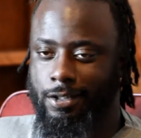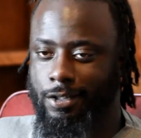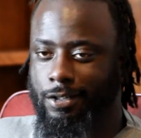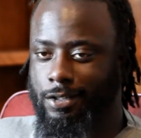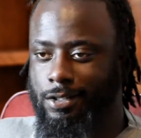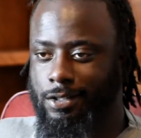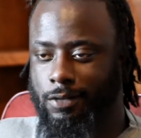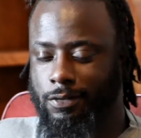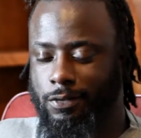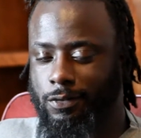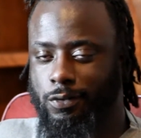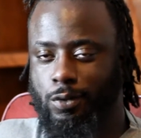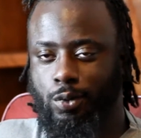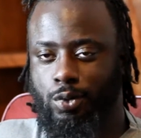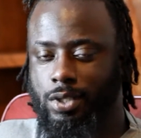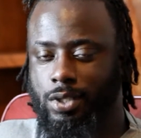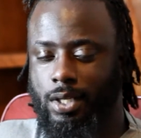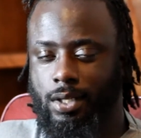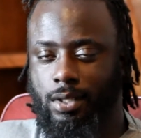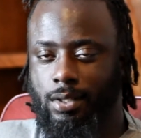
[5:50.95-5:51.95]
to yourself if
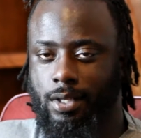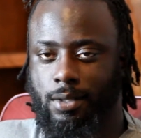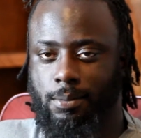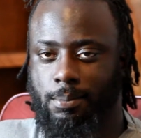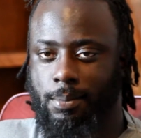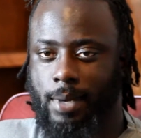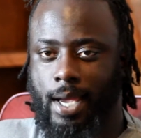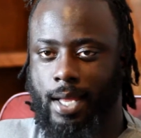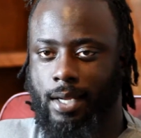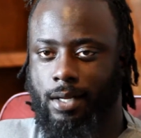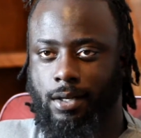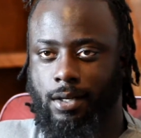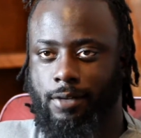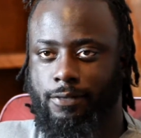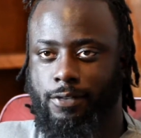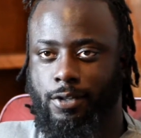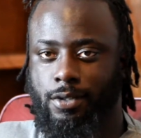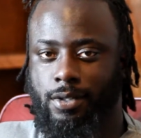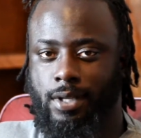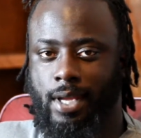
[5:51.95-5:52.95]
you said it didn't matter
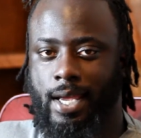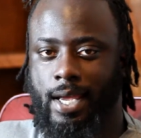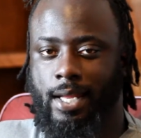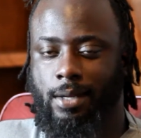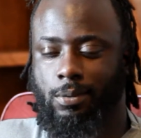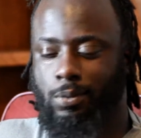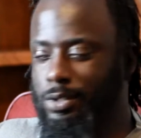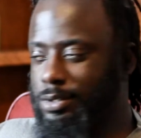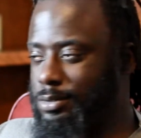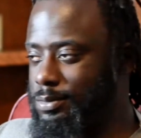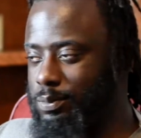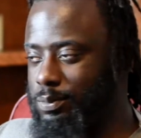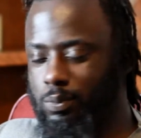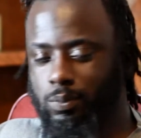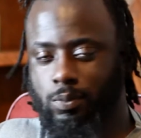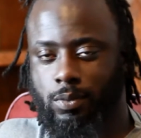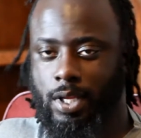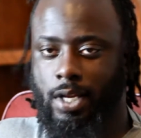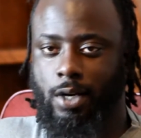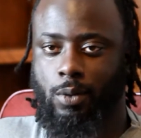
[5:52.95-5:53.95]
if your dad was
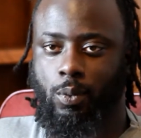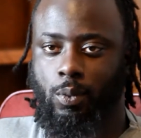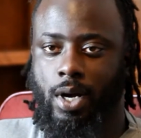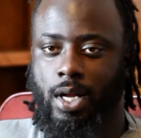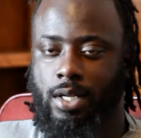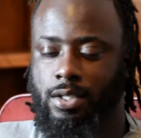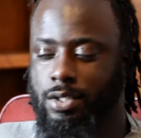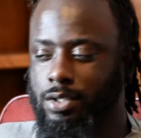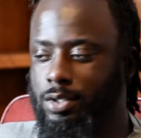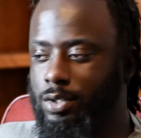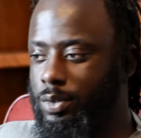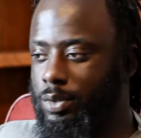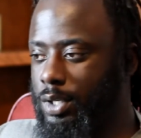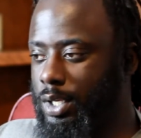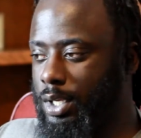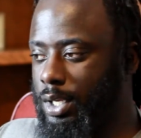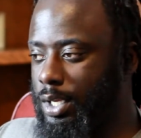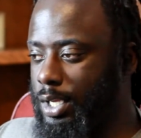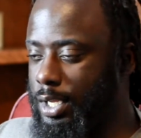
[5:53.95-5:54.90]
there watching you.